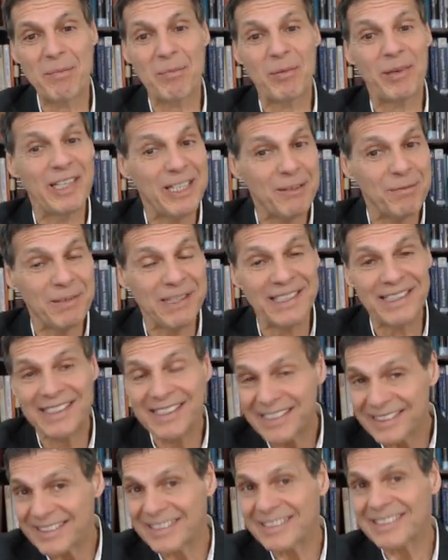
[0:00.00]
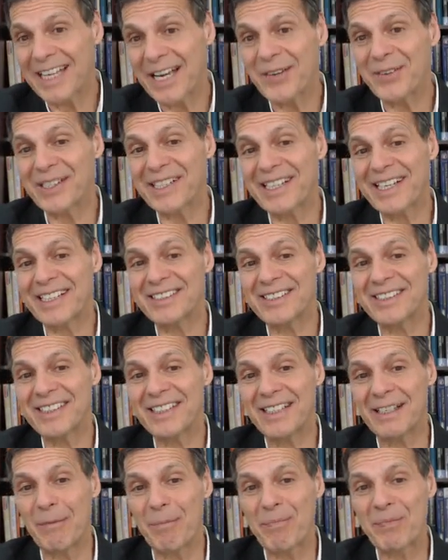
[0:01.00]
Believe me, this is how it gets
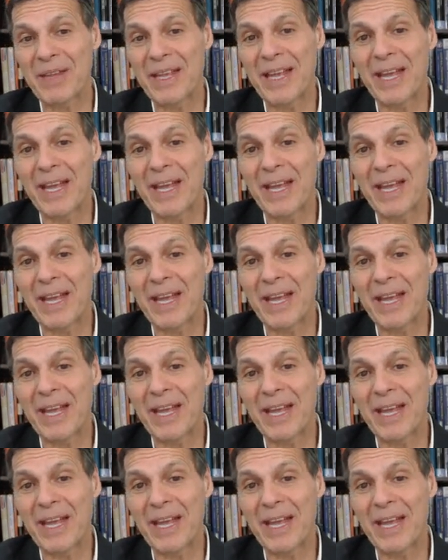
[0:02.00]
done.